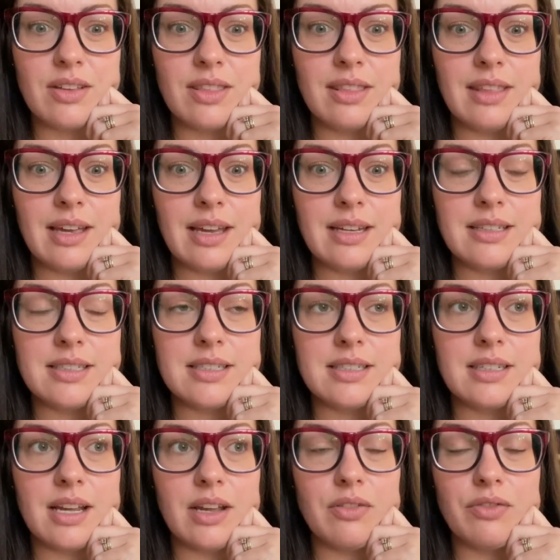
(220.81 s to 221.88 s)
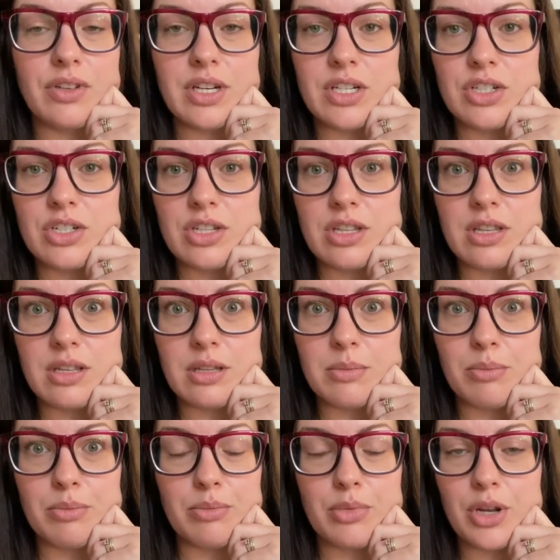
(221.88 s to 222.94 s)
that I finished the
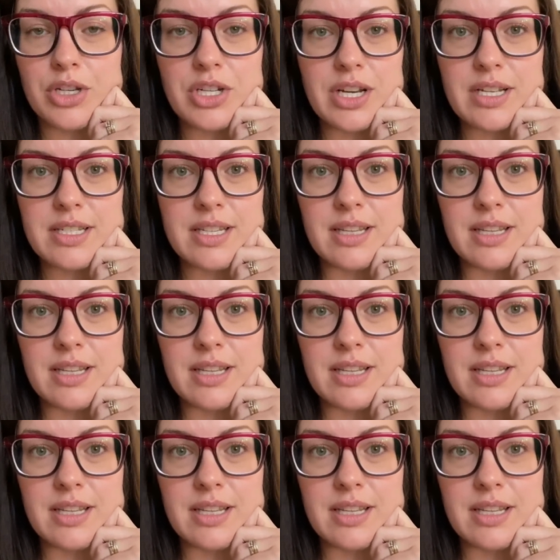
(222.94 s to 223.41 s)
projects,